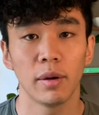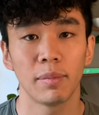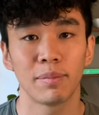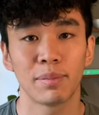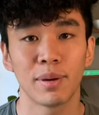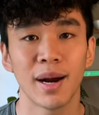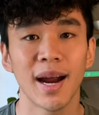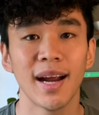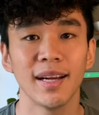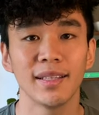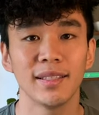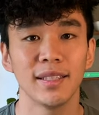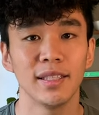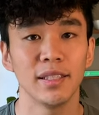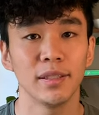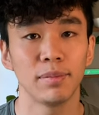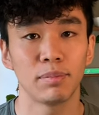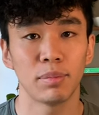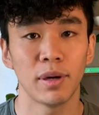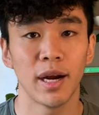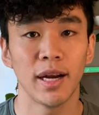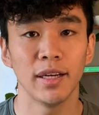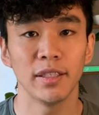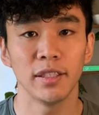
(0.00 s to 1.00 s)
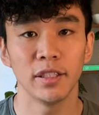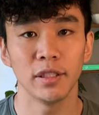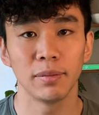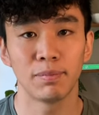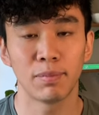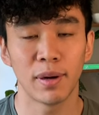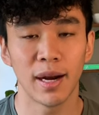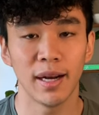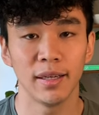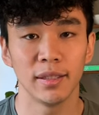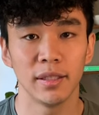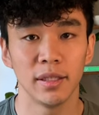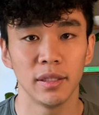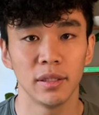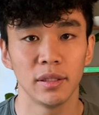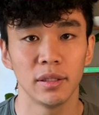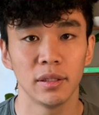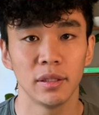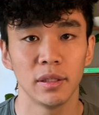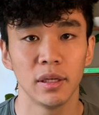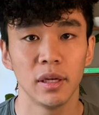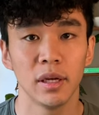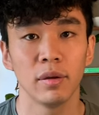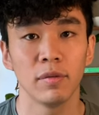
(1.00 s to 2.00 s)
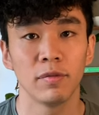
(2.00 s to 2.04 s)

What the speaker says: Practice, practice, practice.